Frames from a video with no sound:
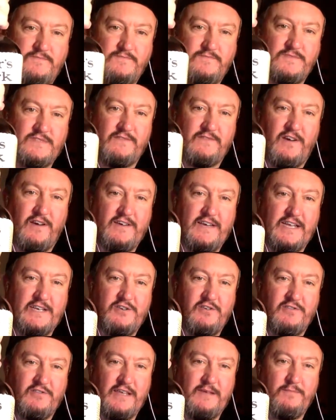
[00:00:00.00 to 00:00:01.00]
I've got
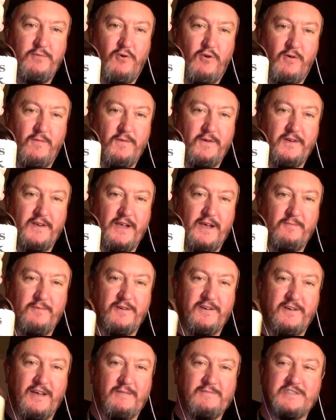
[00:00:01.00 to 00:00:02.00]
Kentucky bourbon,
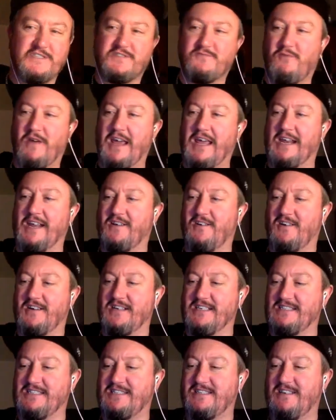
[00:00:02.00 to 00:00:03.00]
but I'm just waiting,
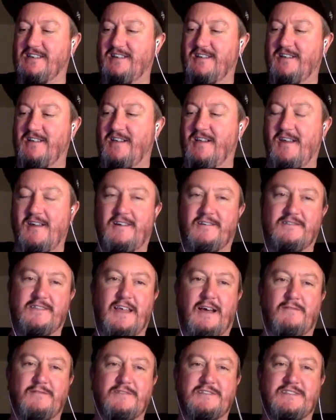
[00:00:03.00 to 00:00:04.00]
guys.
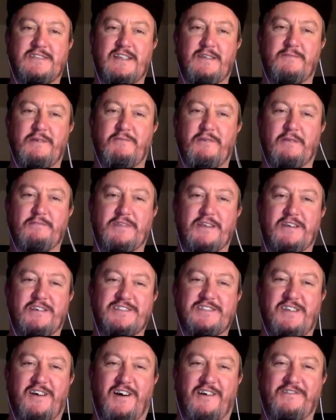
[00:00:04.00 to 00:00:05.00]
That was, let me wipe the
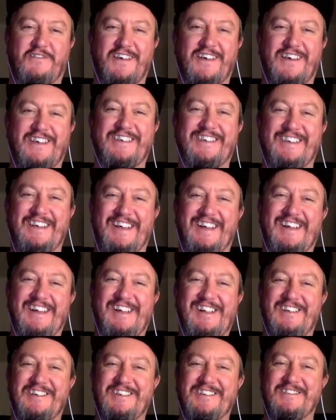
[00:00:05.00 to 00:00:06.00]
dust off it.
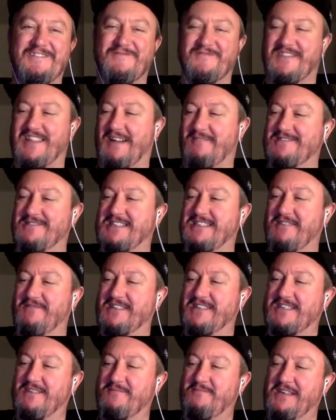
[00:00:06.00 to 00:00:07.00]
That was given
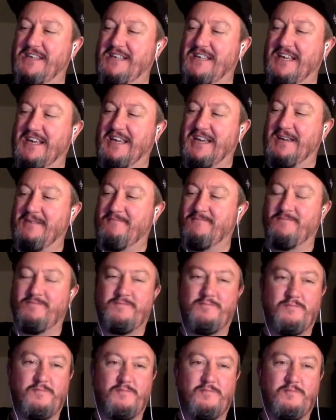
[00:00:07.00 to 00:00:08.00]
to me
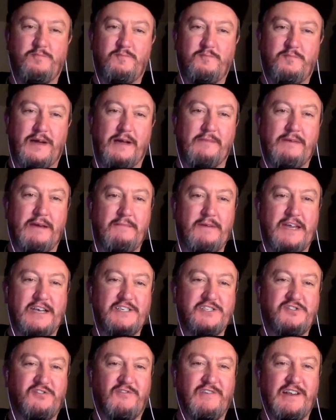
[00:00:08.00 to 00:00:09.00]
by my
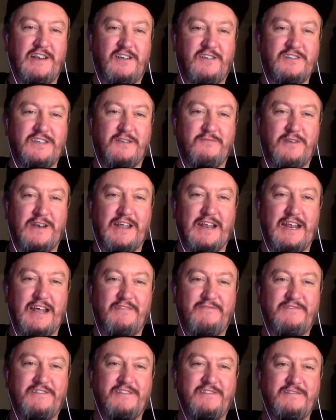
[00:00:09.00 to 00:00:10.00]
manager in London when I
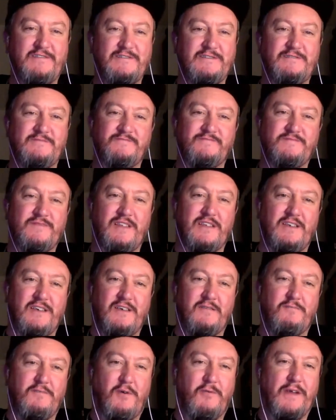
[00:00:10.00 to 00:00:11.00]
left.
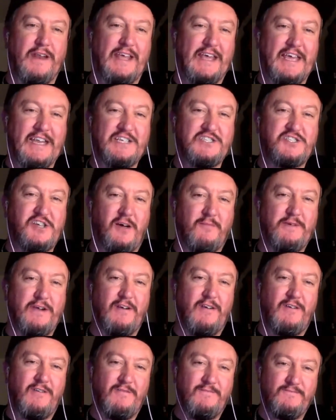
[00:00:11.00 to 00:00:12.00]
But when I get a job
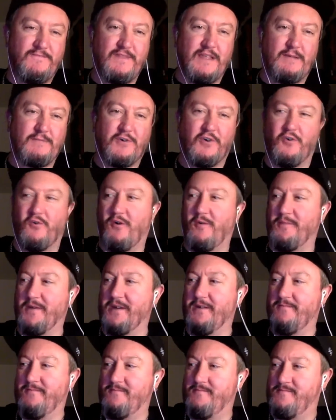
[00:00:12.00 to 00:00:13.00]
here, I'm going to open
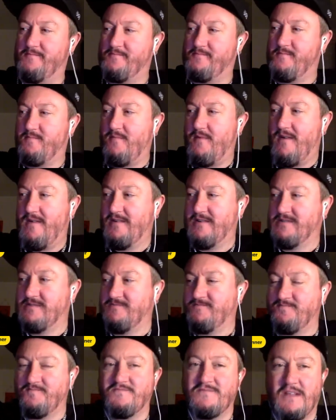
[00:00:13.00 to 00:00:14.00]
it.
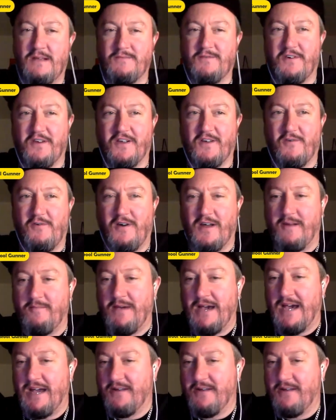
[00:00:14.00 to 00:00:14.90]
I'm going to go on a mad